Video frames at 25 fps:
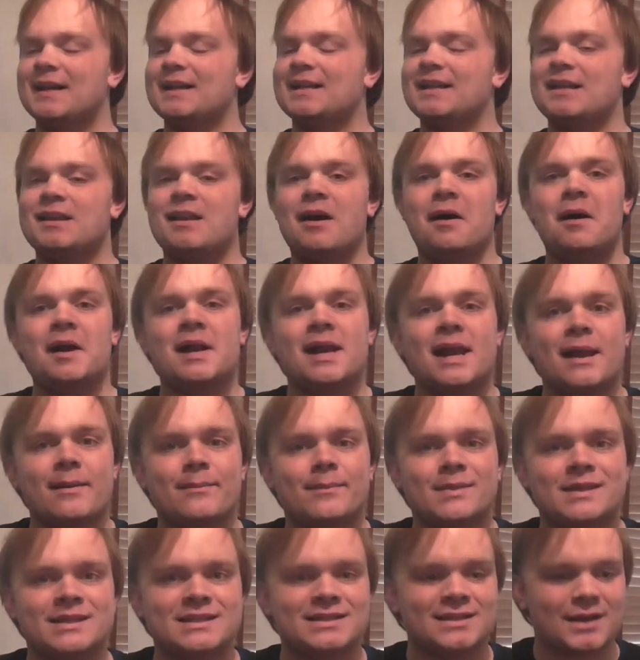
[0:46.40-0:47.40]
9
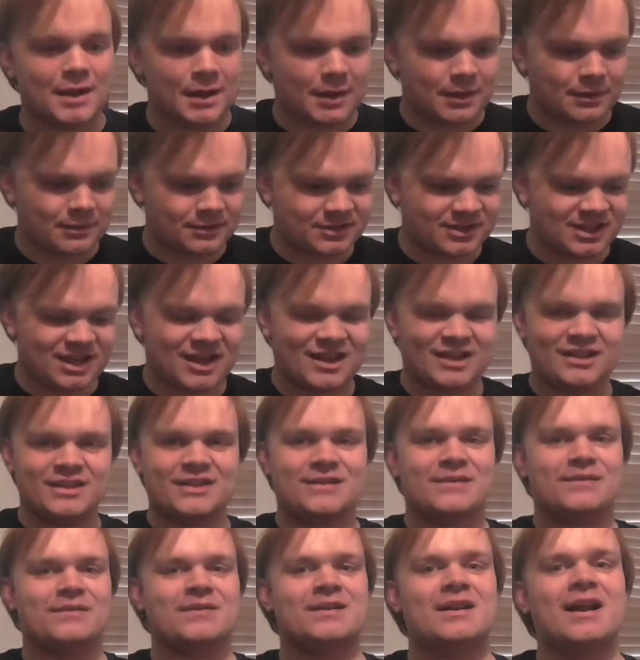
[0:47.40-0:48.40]
episodes,
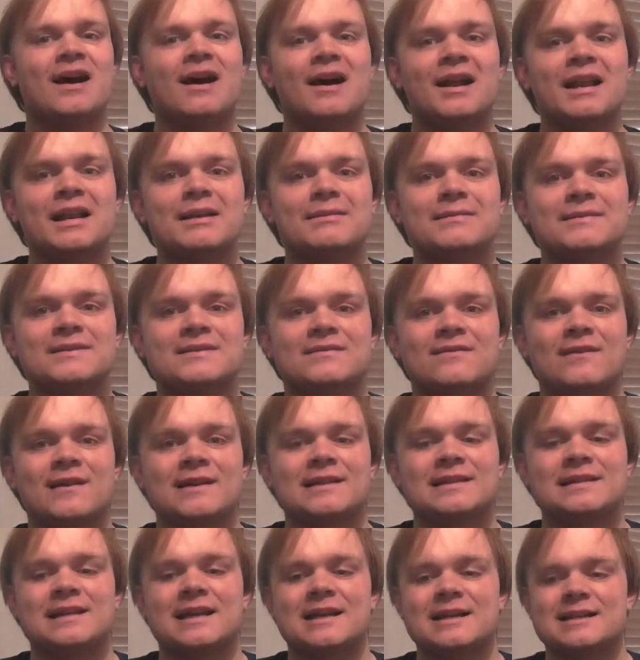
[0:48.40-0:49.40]
the finale was
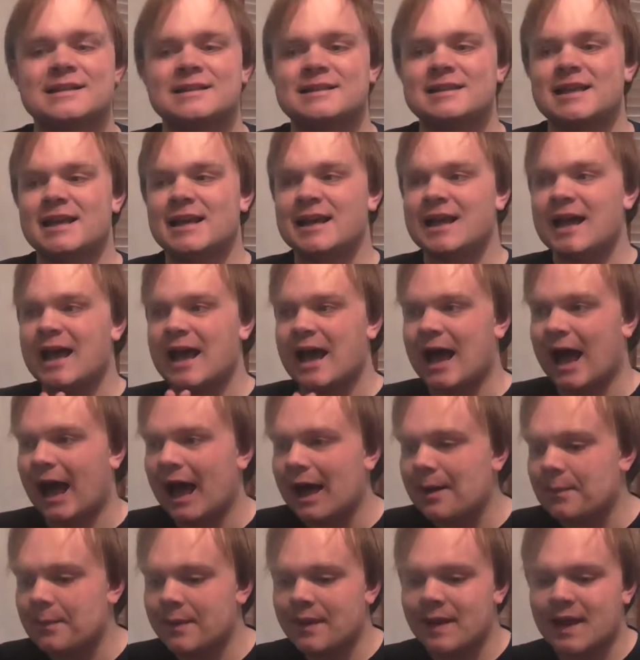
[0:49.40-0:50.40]
fantastic, a
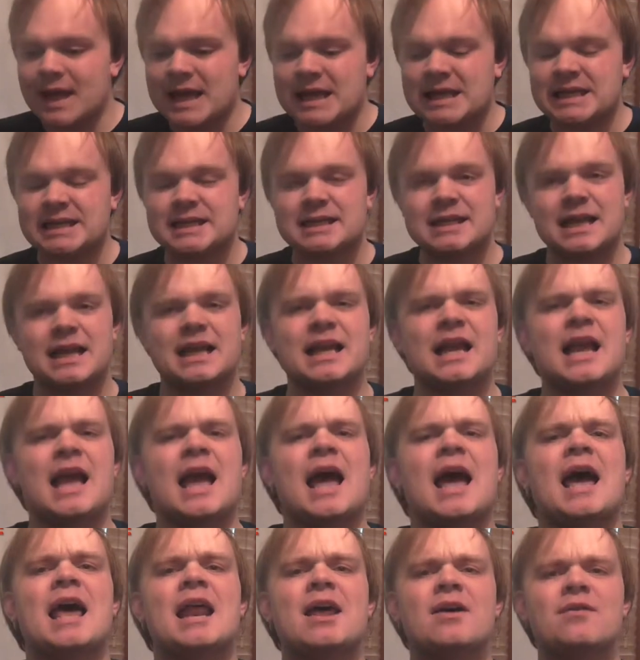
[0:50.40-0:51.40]
happy ending,
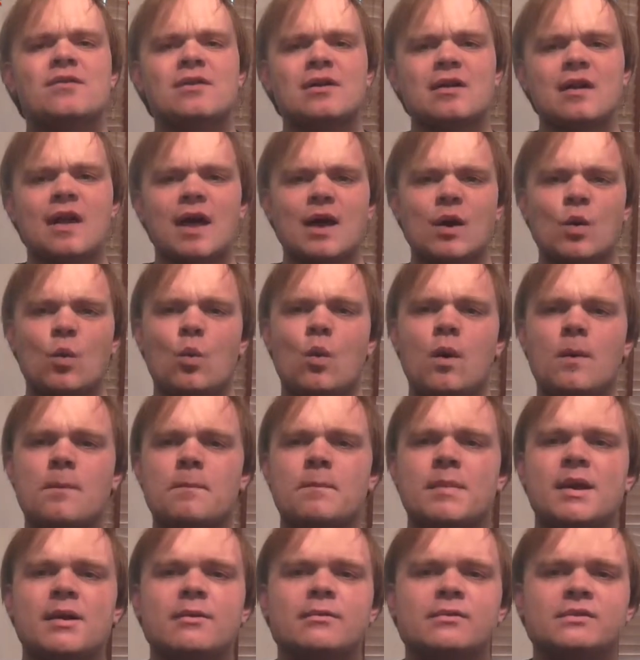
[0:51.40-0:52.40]
and I feel like
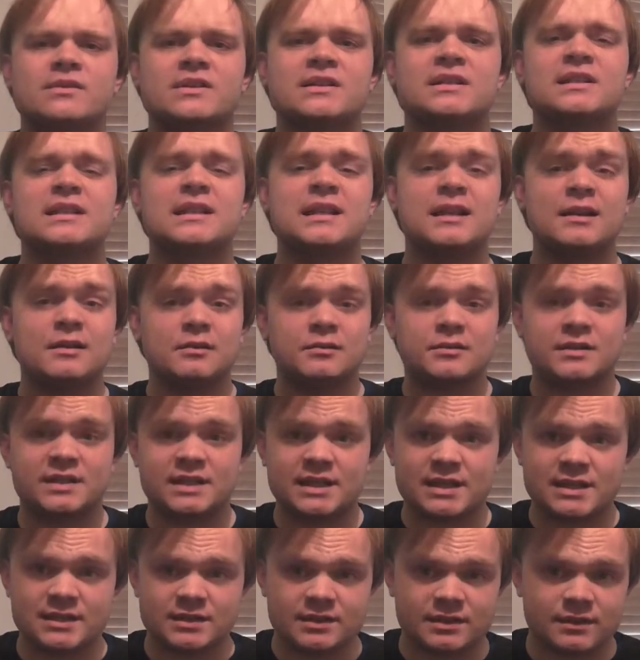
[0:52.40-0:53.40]
one bit was a little
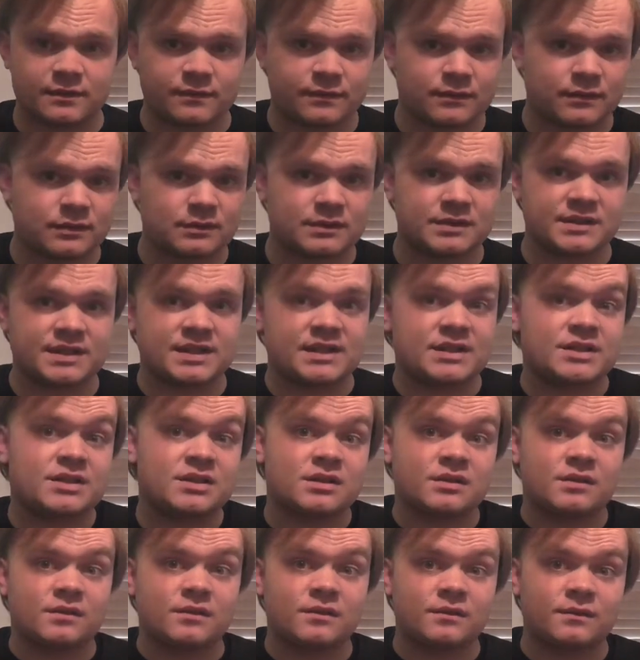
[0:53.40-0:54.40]
teaser for
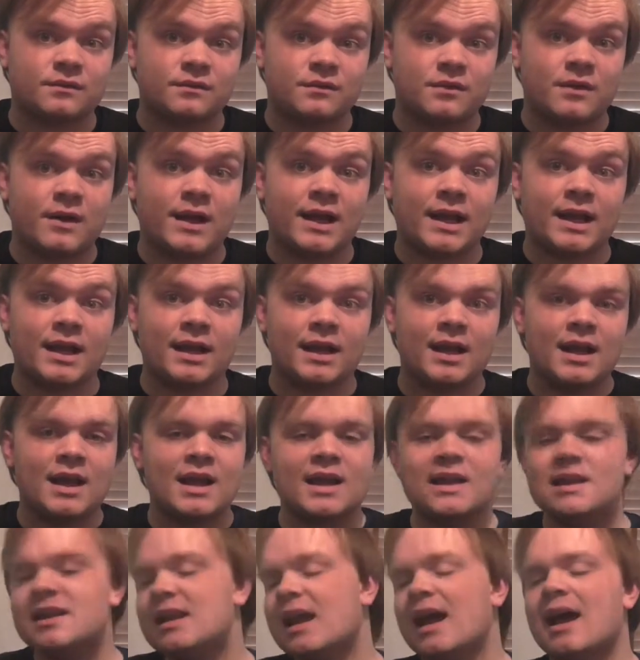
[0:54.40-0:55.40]
season 3.
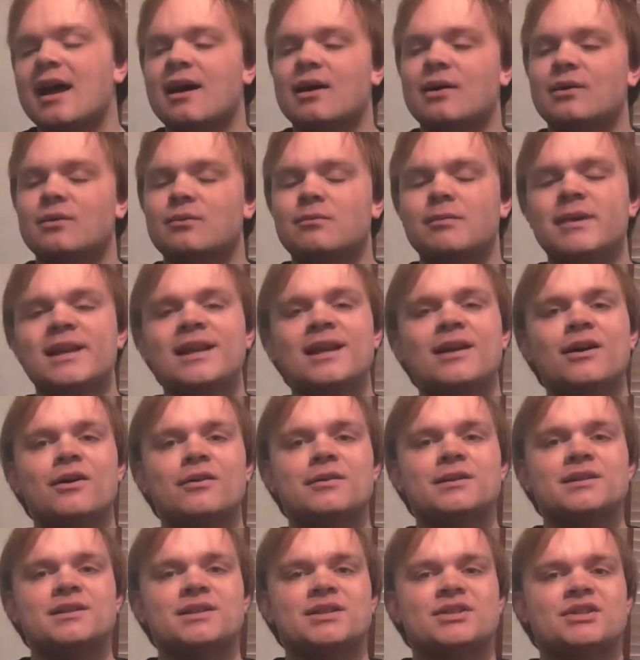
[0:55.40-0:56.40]
Now, we
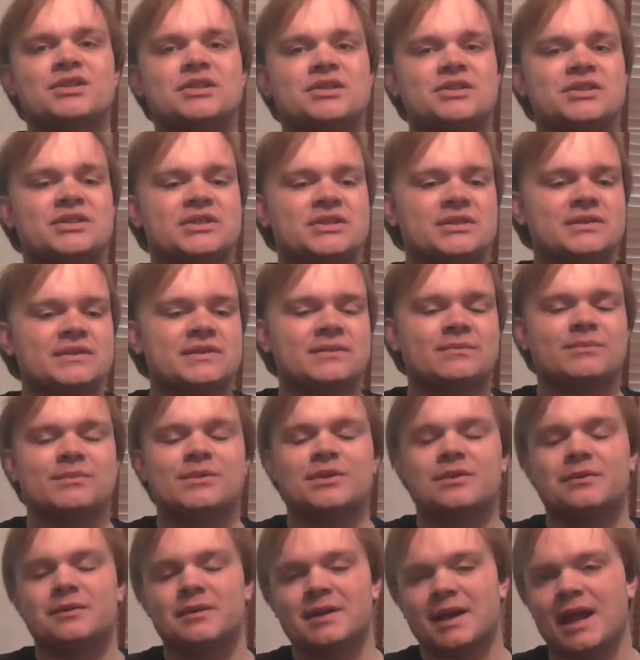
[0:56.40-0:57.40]
got introduced to some
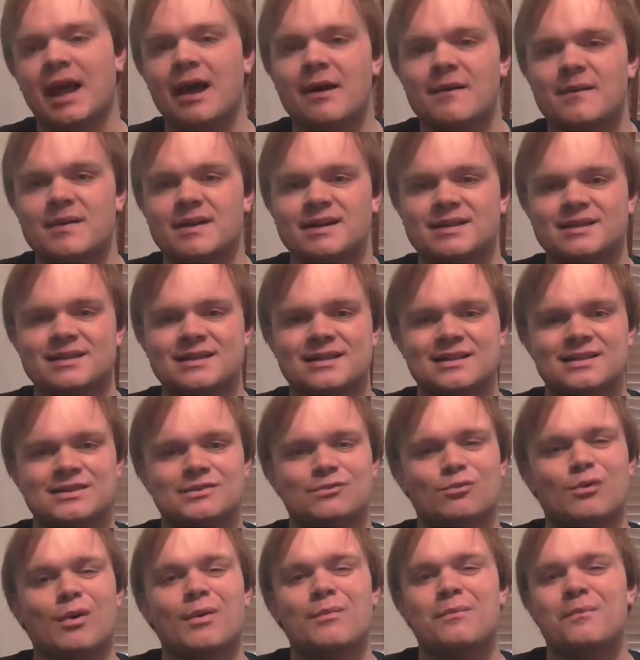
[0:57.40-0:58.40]
new
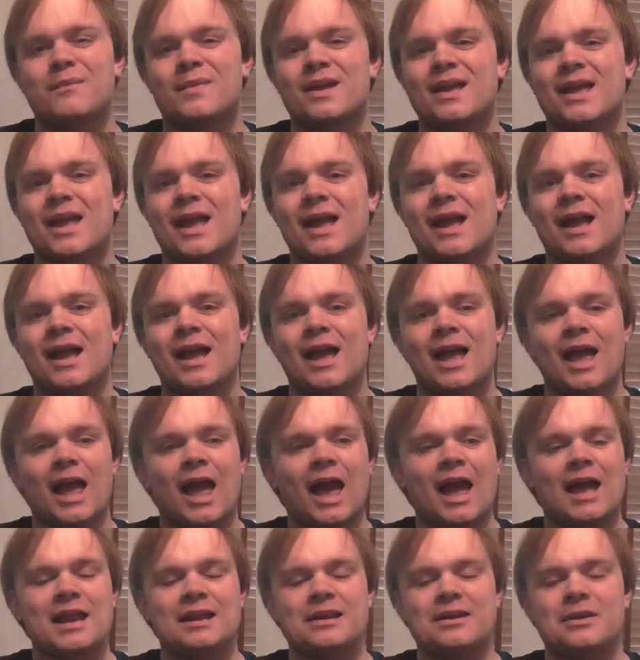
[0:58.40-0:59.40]
characters, one being
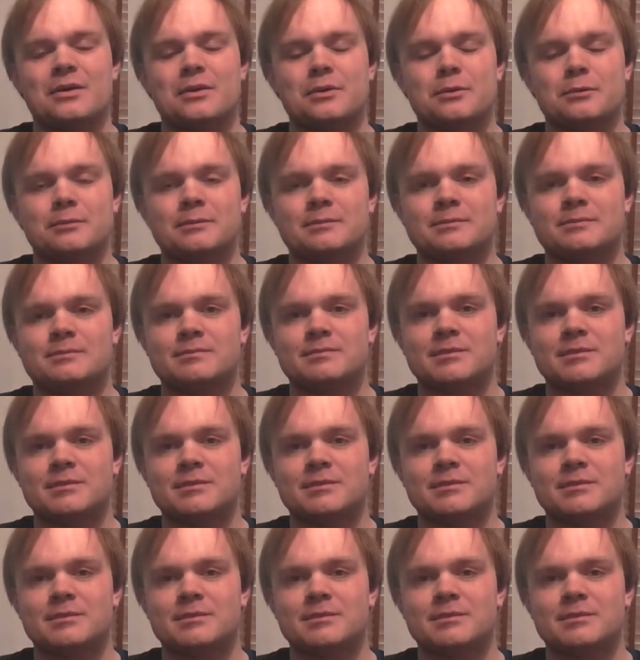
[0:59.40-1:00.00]
a new